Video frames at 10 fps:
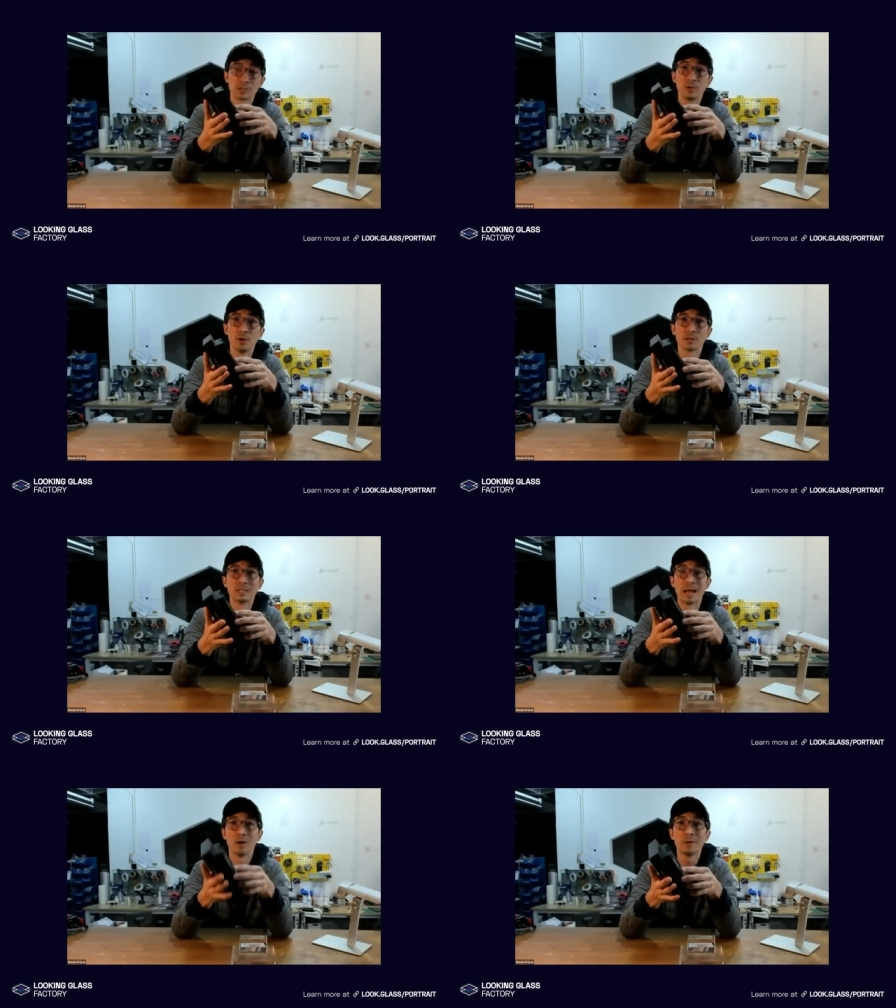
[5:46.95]
So you all
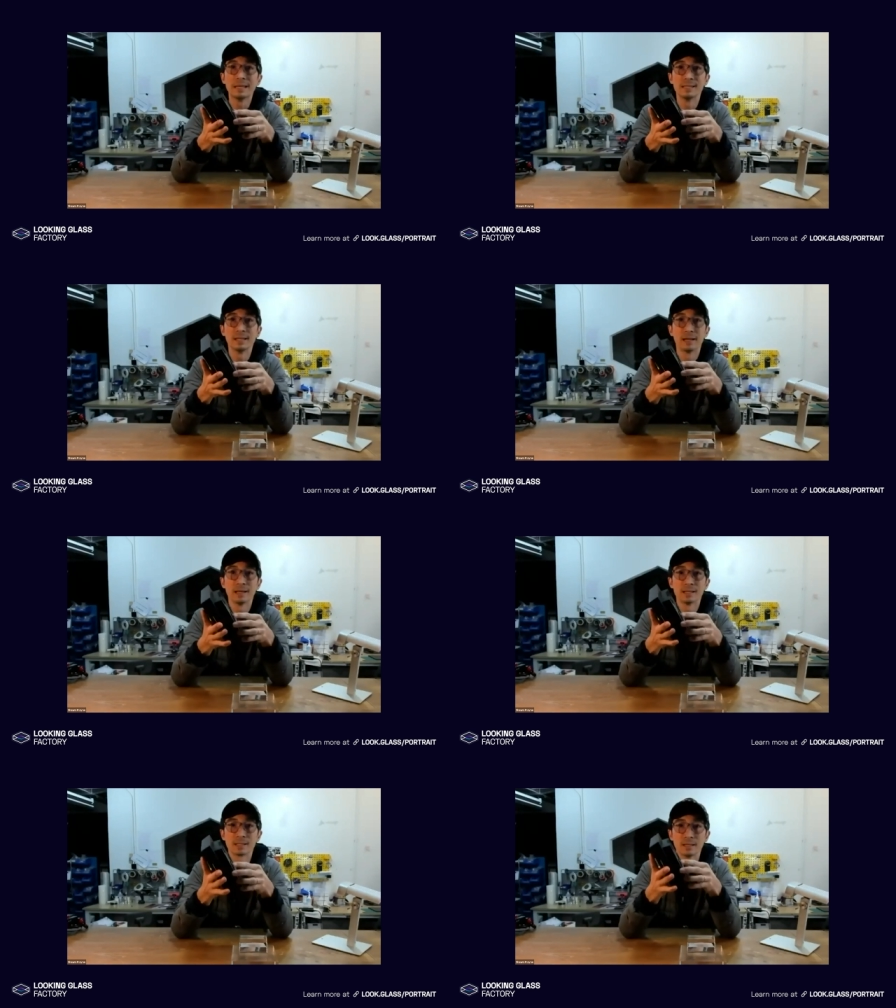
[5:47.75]
see how easy it
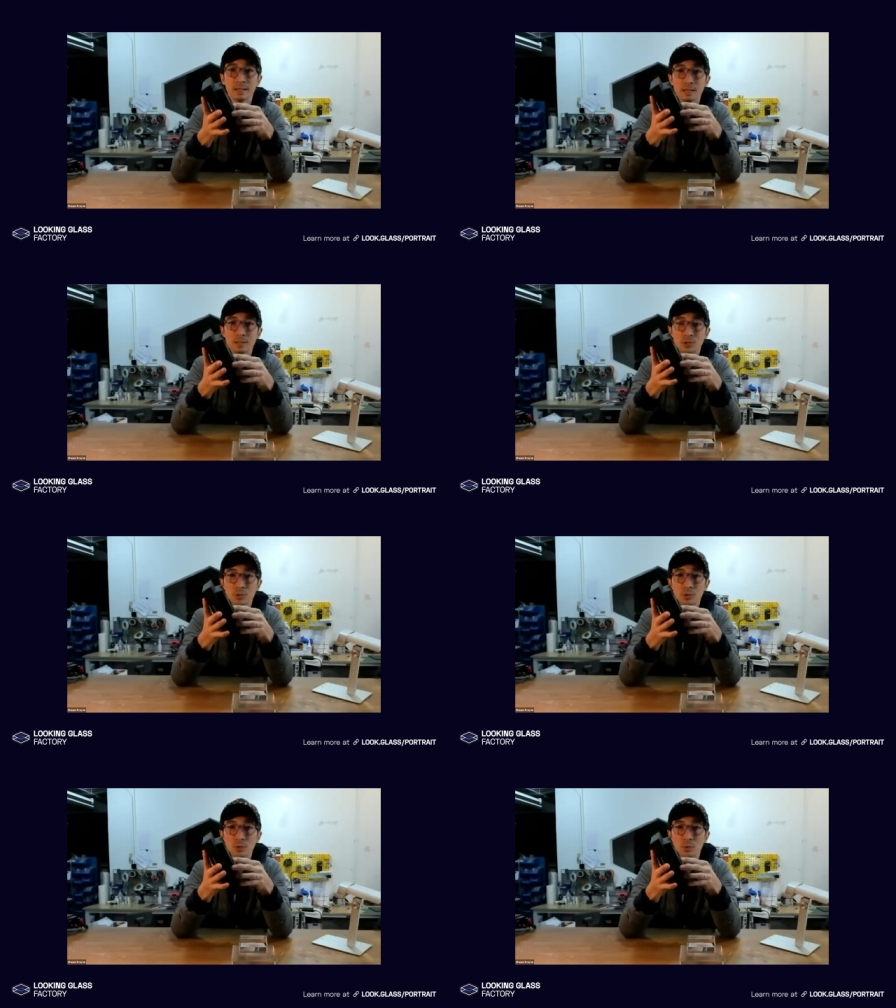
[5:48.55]
is
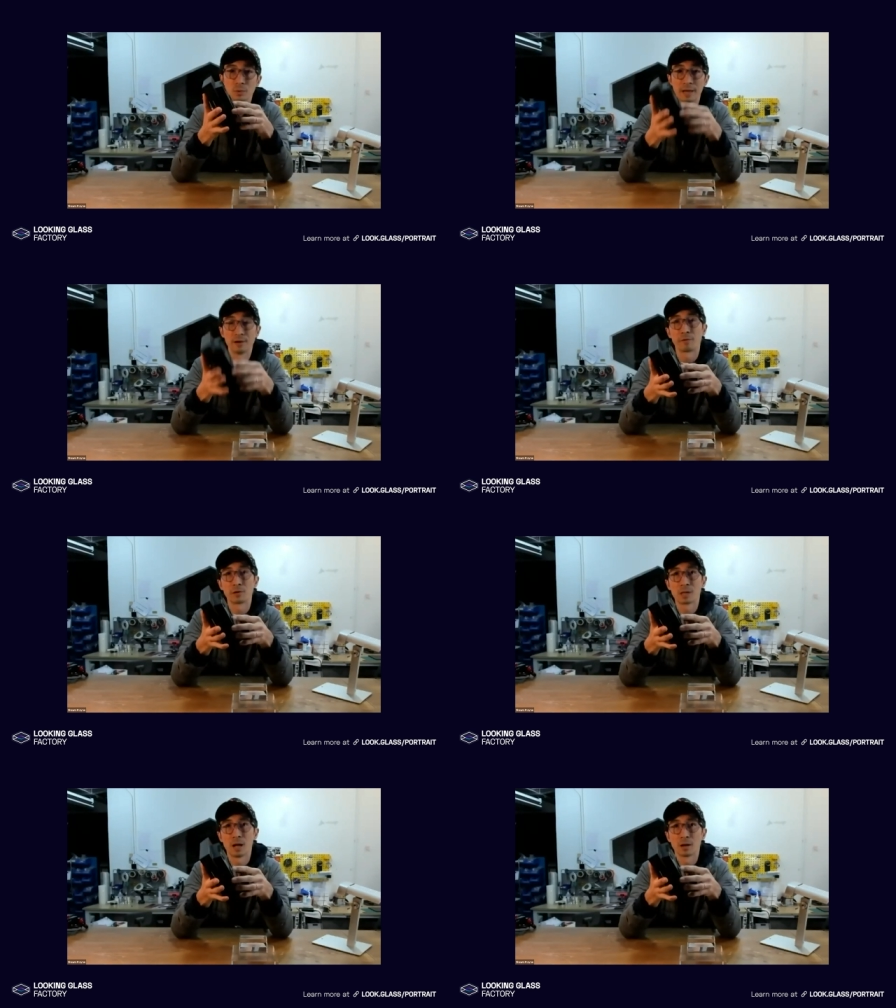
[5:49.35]
to get your
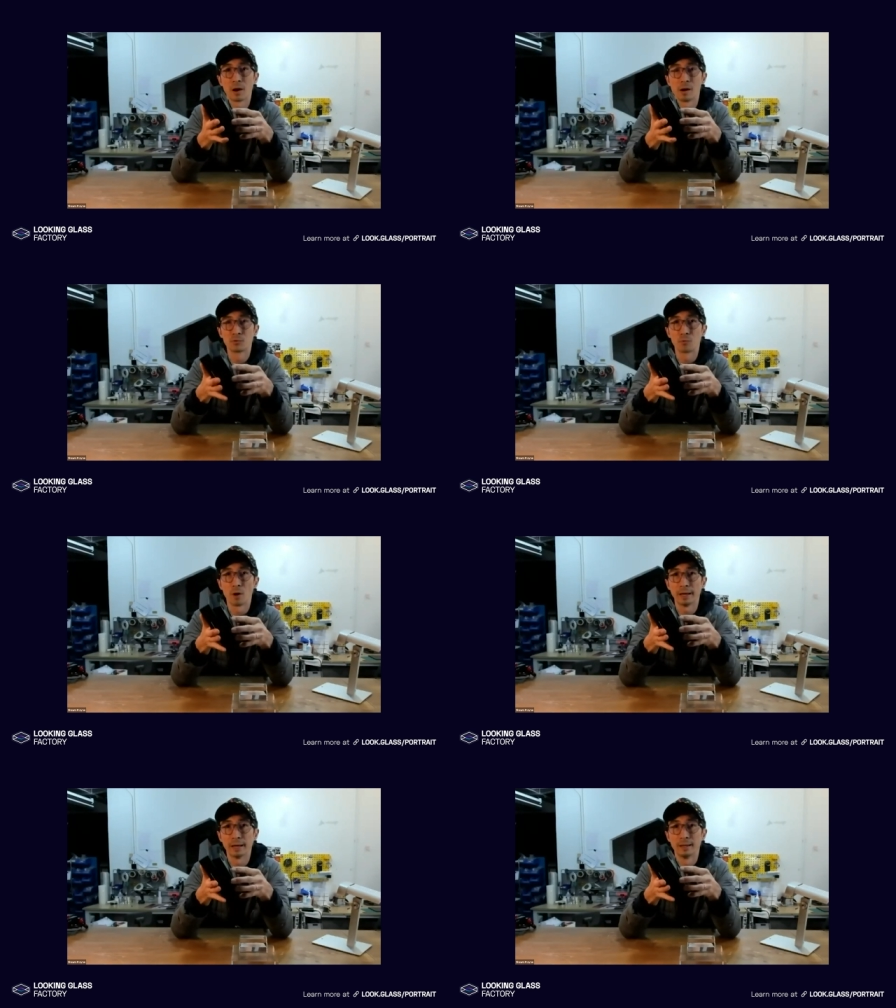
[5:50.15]
first holograms
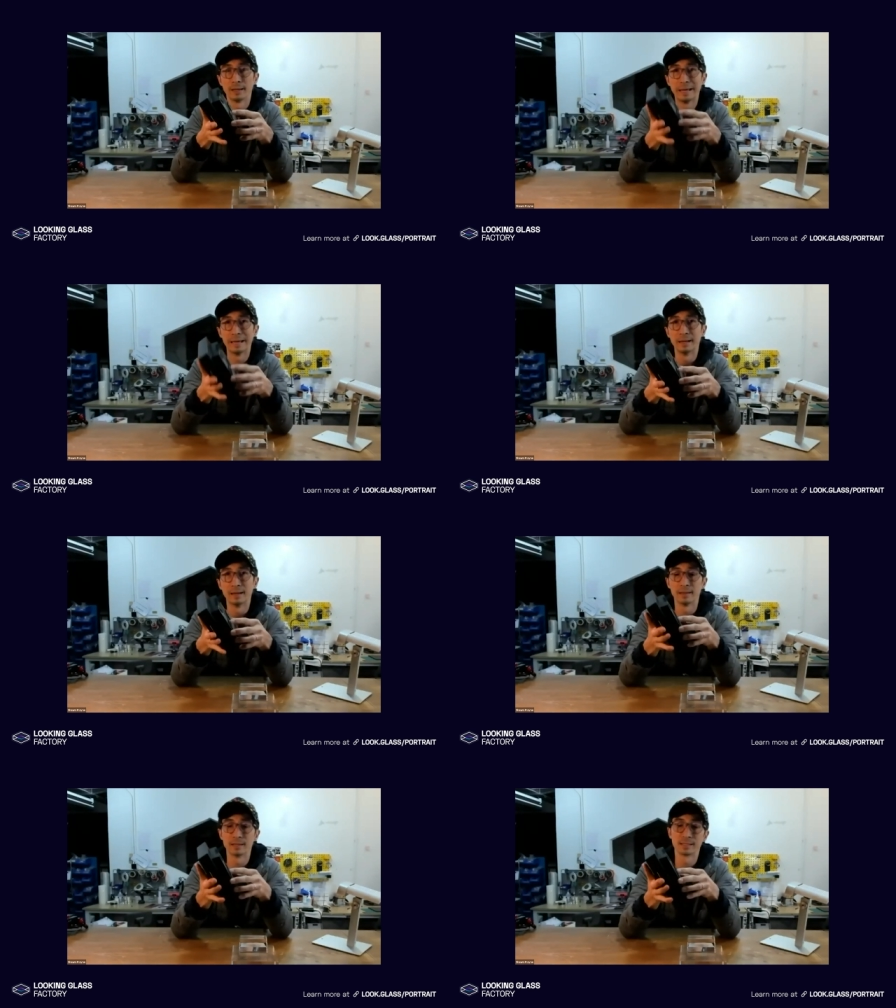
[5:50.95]
running
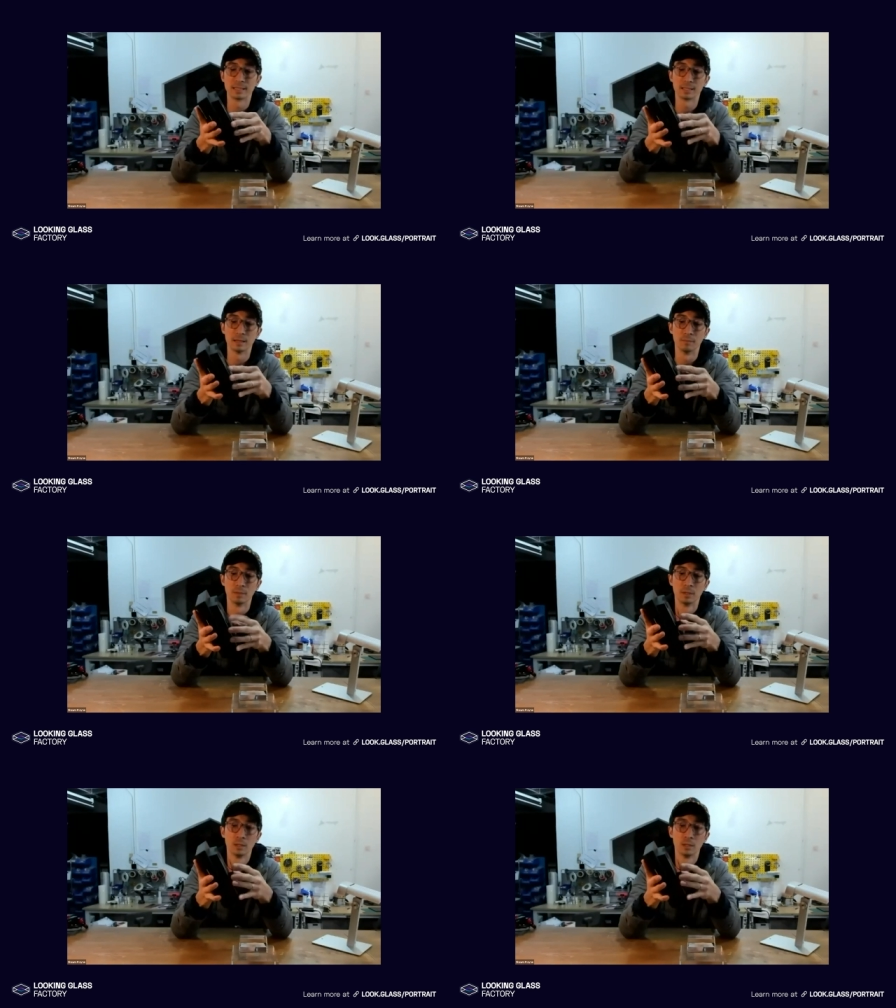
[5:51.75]
in this system.